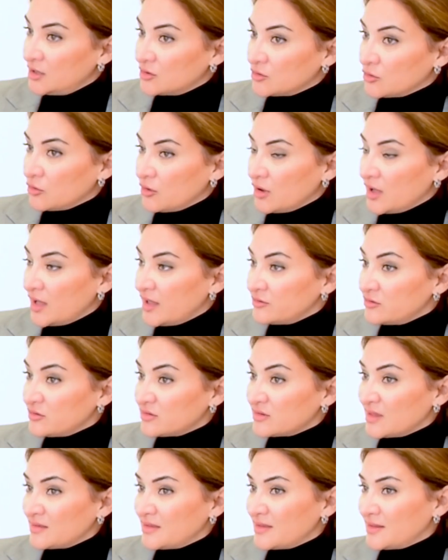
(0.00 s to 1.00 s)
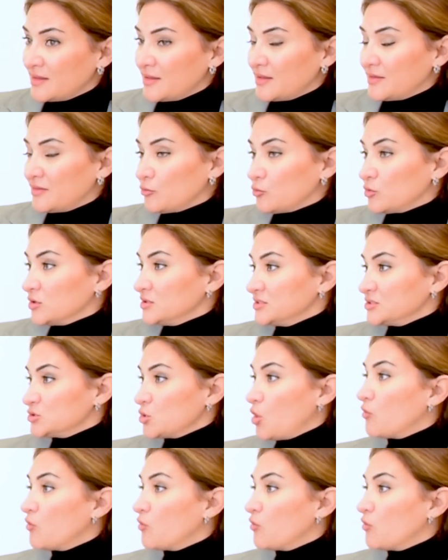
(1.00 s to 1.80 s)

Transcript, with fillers: You know, as you said, the world is